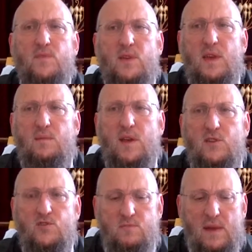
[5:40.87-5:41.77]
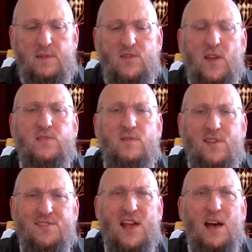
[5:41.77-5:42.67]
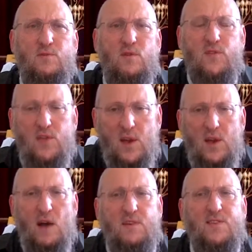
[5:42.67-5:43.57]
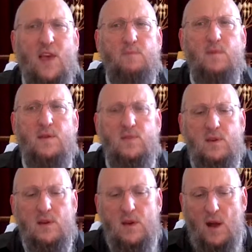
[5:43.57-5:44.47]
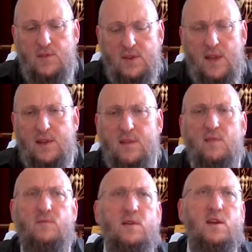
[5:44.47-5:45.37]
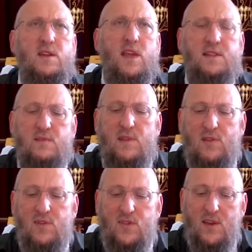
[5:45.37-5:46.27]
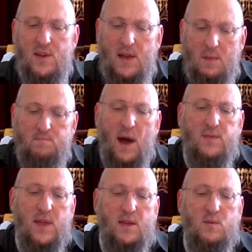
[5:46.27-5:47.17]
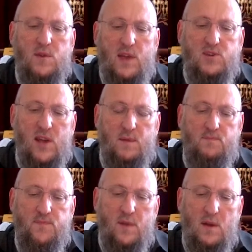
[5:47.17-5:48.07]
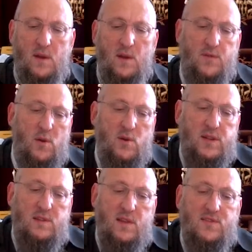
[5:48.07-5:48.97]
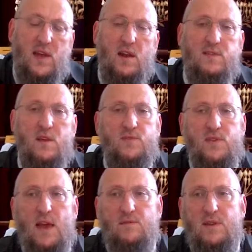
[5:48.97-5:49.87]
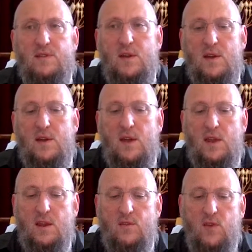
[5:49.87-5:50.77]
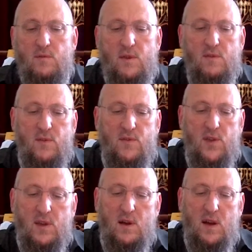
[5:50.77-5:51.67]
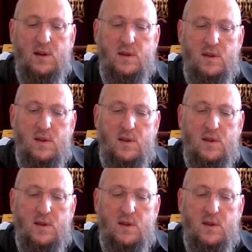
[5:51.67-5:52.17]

give me a tremendous sense of hislavus, of excitement, of connectiveness and bonding with Hashem. So clearly it's not ideal to daven in a conservative synagogue,